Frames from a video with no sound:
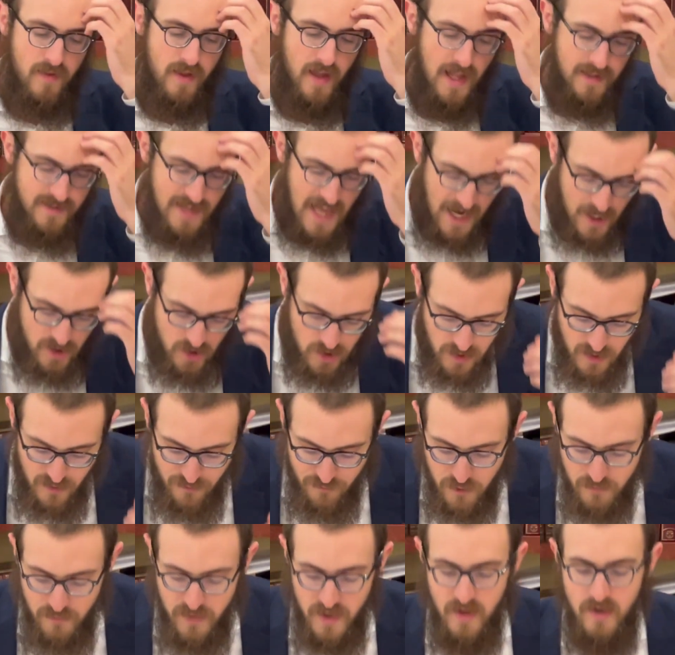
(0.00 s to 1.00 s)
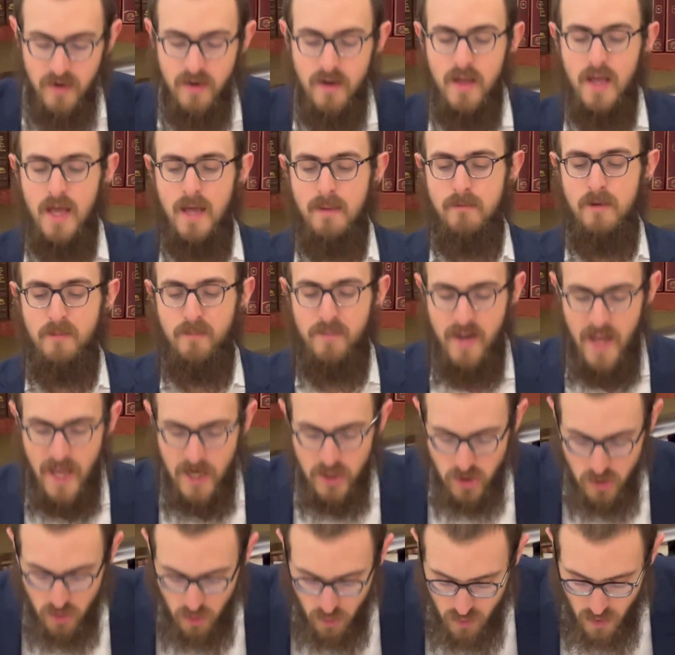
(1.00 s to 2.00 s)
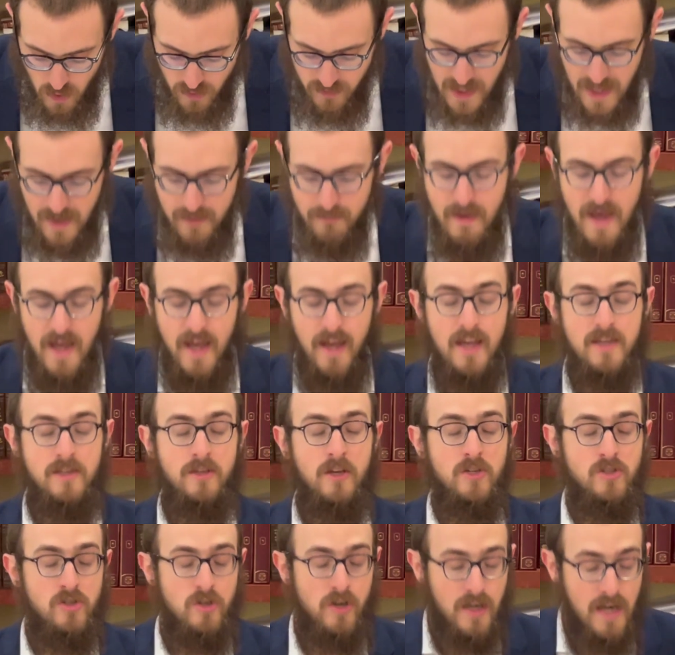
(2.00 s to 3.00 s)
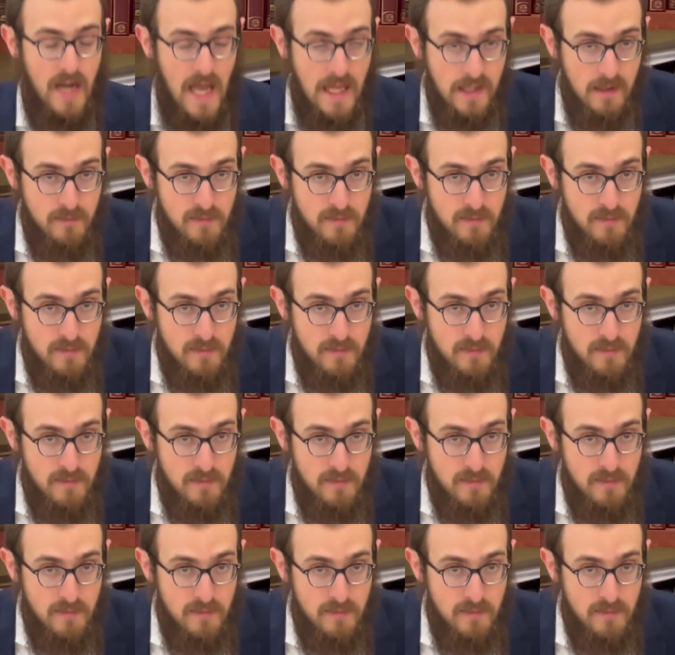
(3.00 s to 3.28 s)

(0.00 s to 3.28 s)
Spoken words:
it's actually forbidden. Because you're going to end